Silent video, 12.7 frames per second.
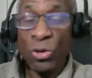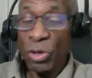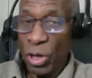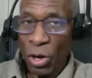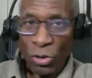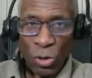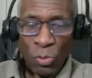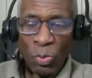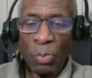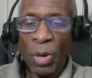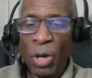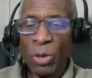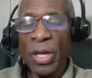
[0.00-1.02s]
You can also
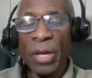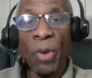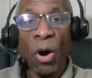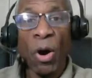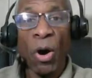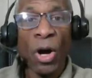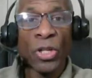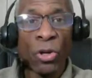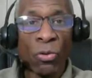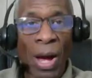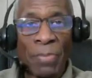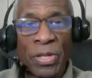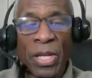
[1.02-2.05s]
promote them on your
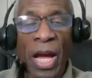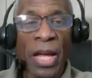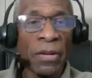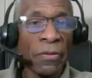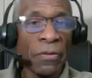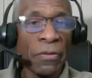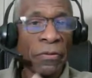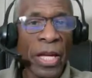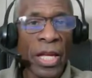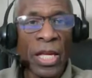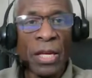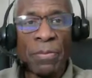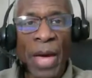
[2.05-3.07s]
website via
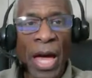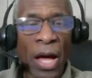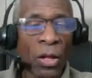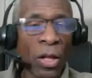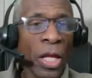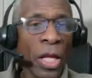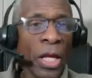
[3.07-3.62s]
email,